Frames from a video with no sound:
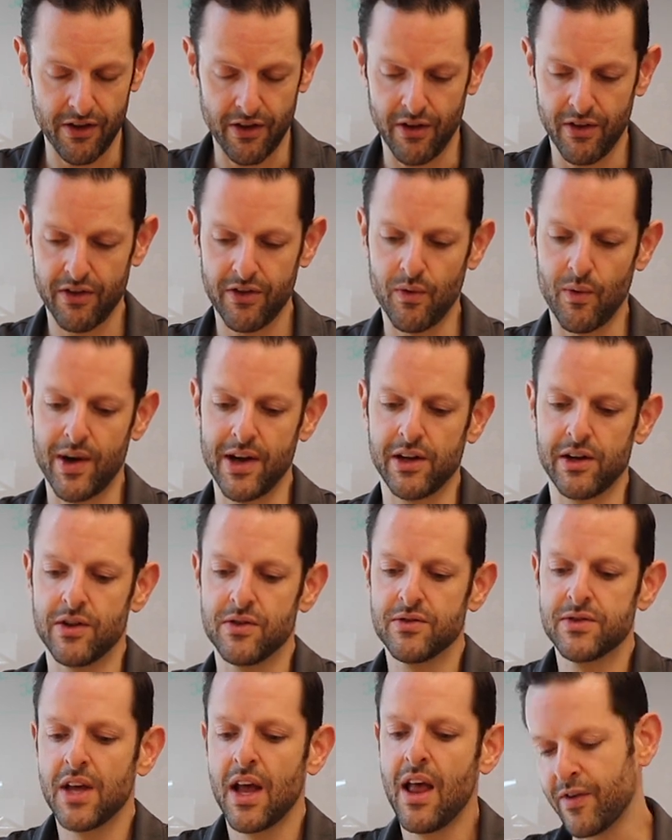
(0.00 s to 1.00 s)
to, to when it
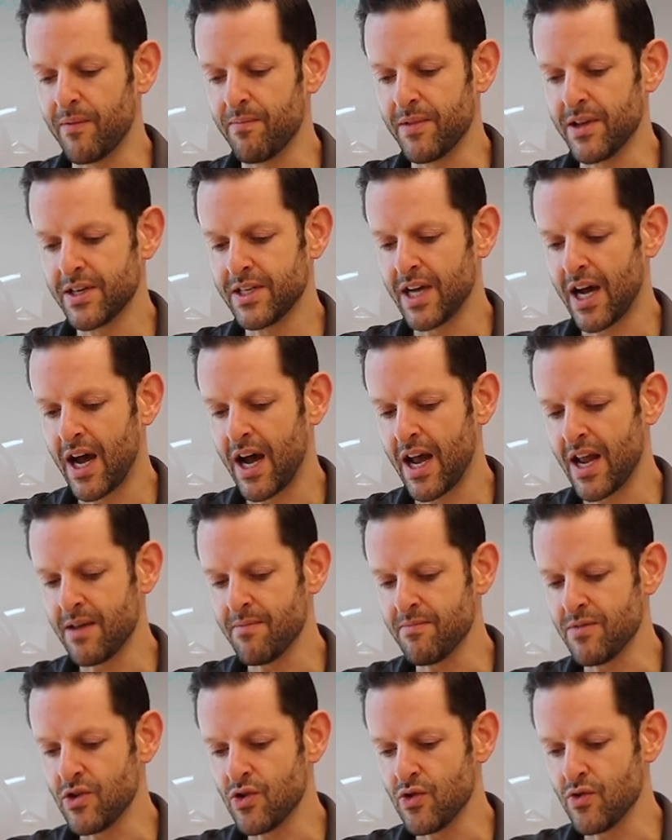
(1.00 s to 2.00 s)
goes. From the
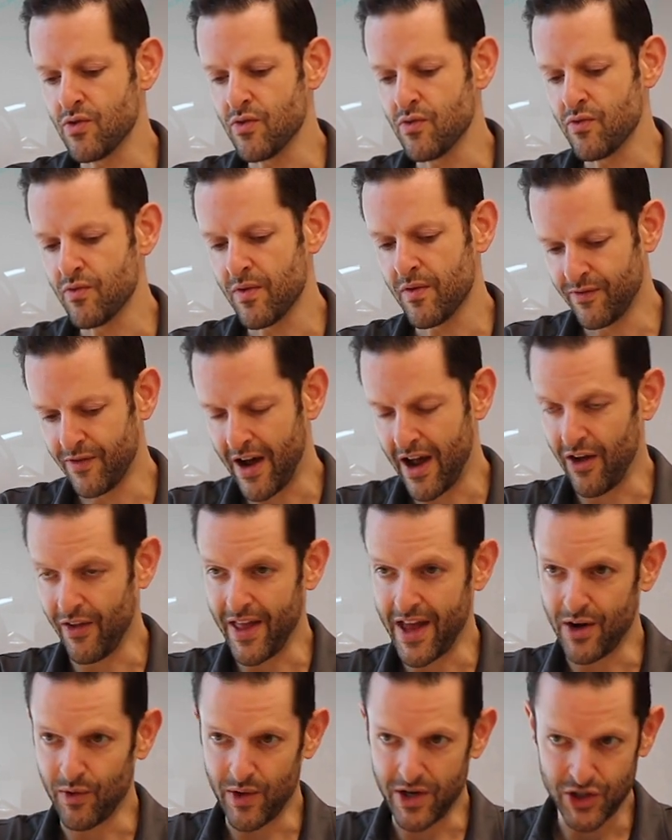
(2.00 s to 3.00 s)
time you file
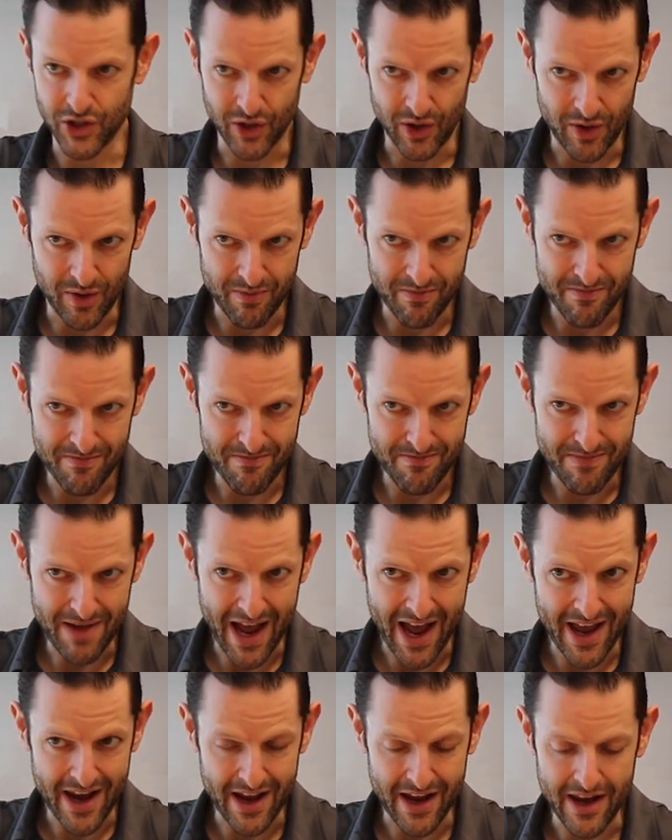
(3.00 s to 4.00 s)
that original
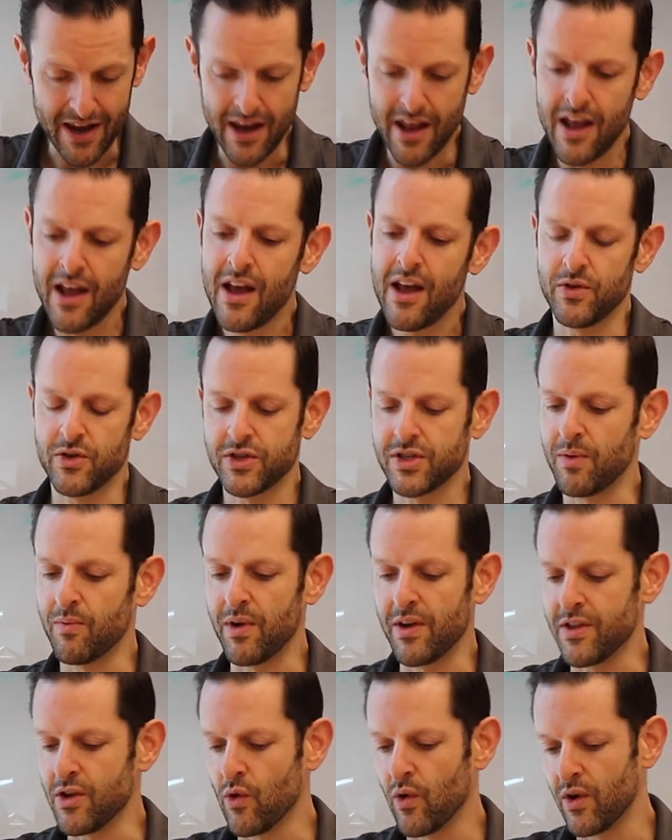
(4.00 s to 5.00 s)
patent, there's
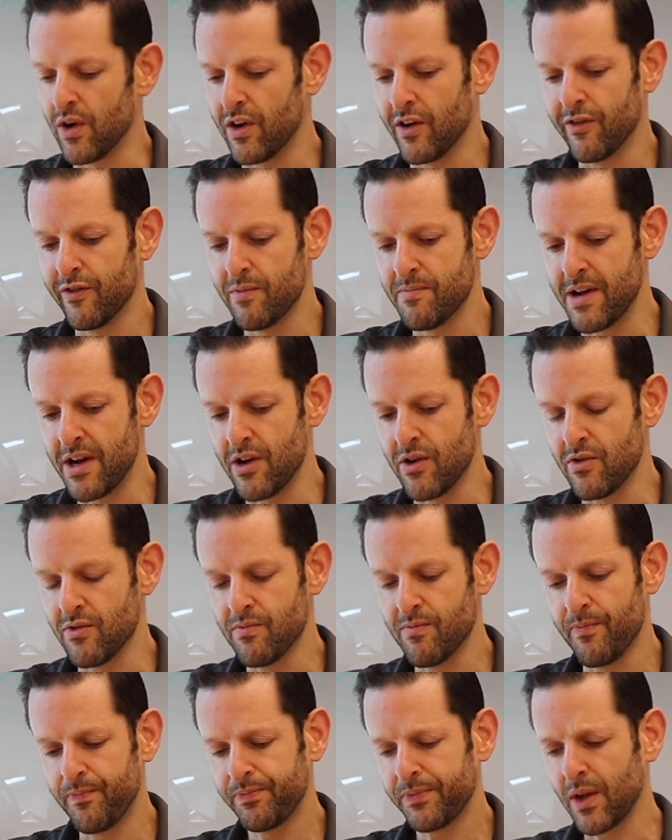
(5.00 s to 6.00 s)
somewhere on the order of about
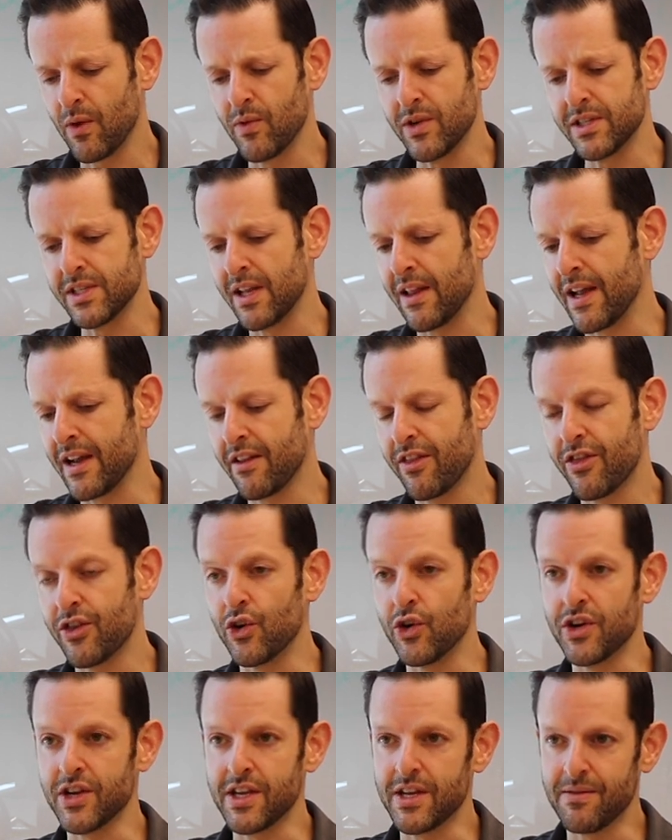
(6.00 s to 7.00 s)
what is it like
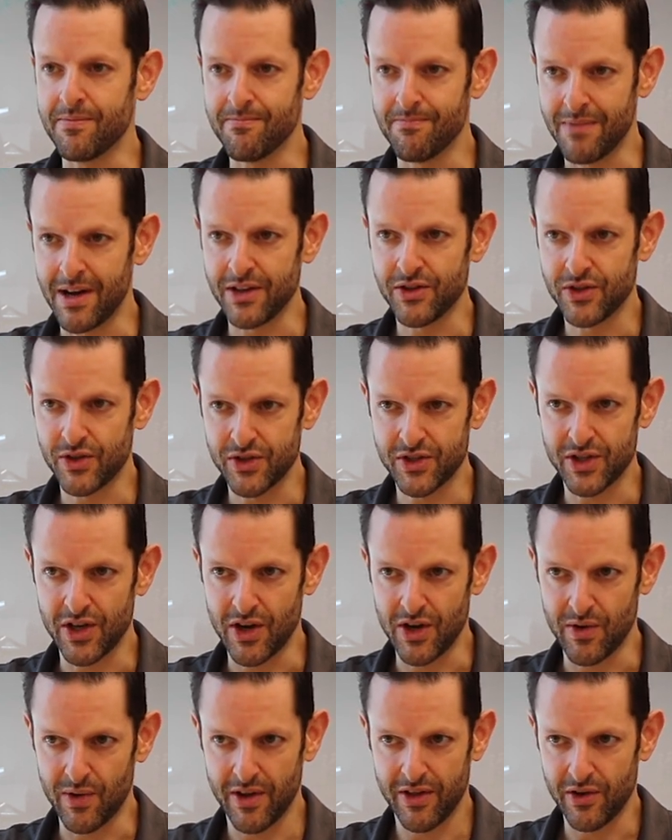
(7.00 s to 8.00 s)
30 months or
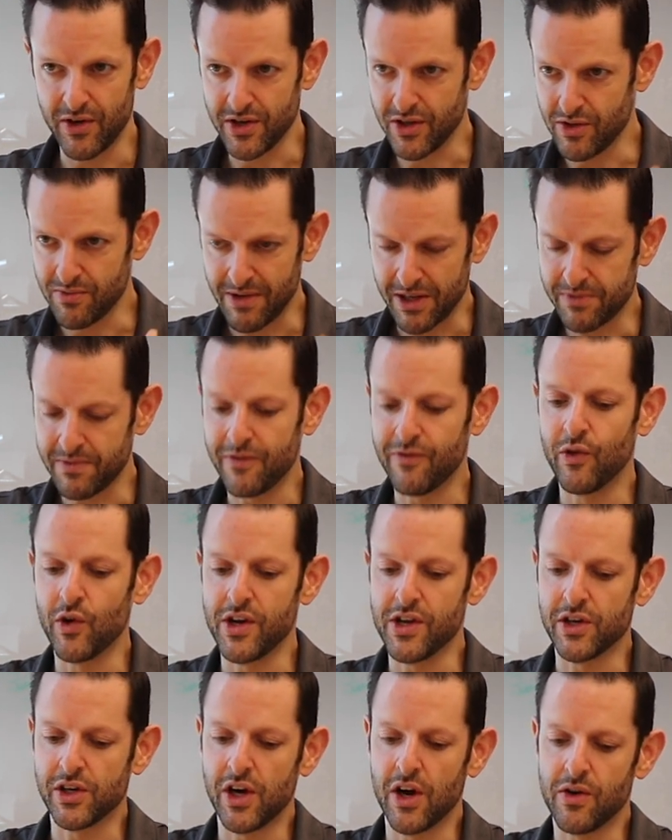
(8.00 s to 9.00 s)
so or 32 months before
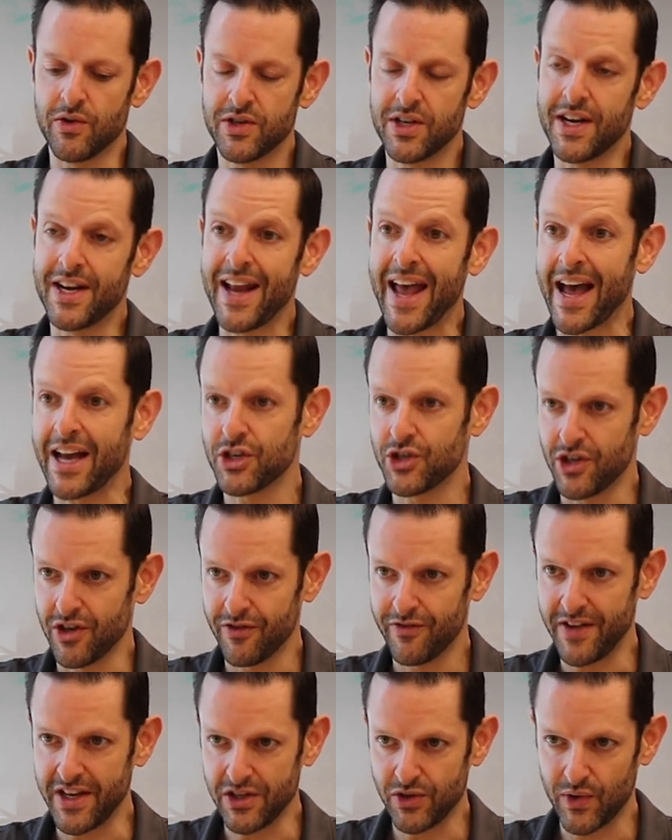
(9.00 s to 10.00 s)
you go to national
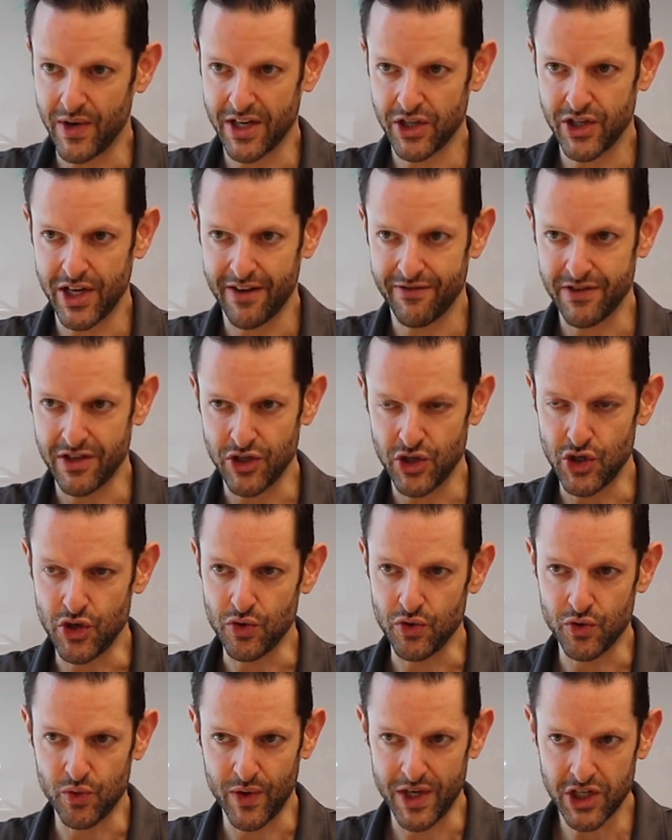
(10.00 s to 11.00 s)
phase where you actually have to
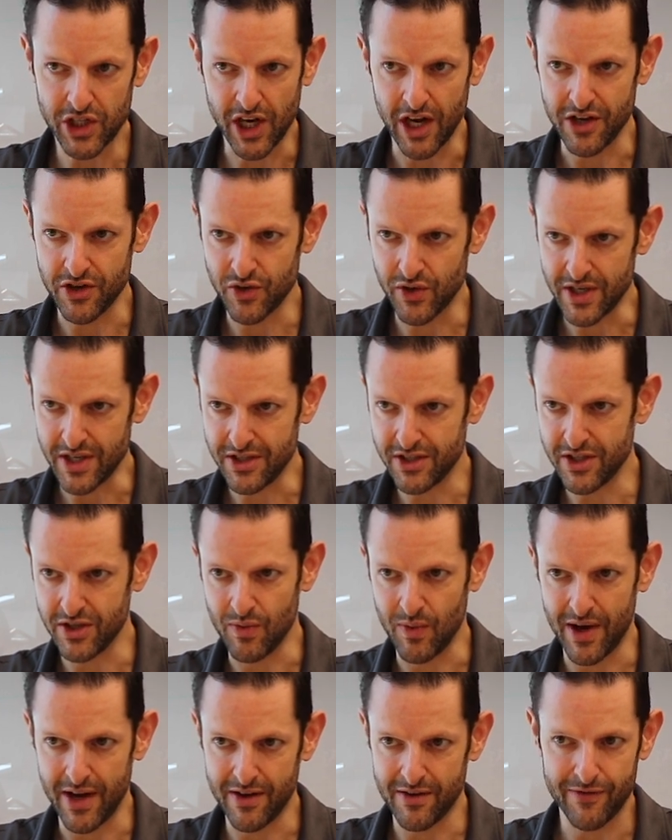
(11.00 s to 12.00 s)
choose which countries
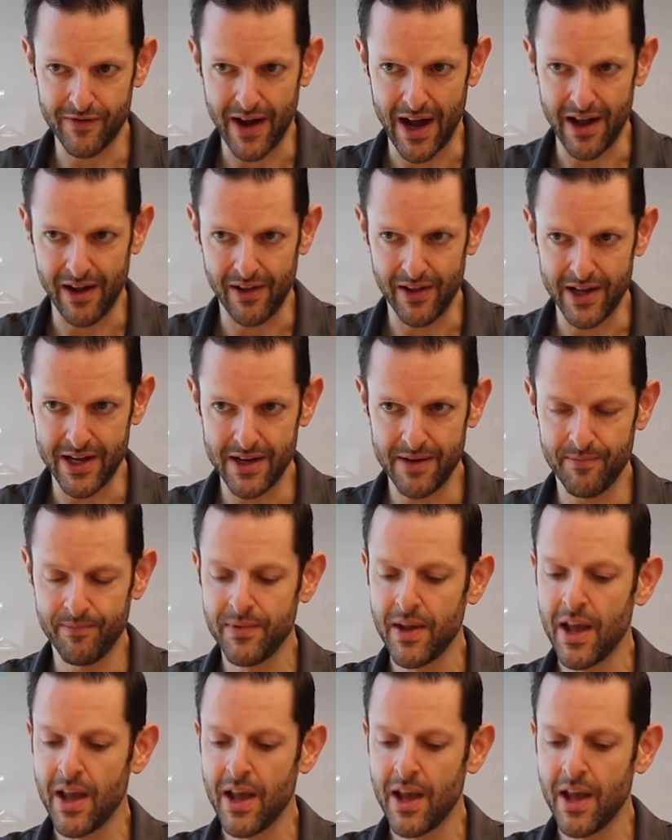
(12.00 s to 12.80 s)
you want to file in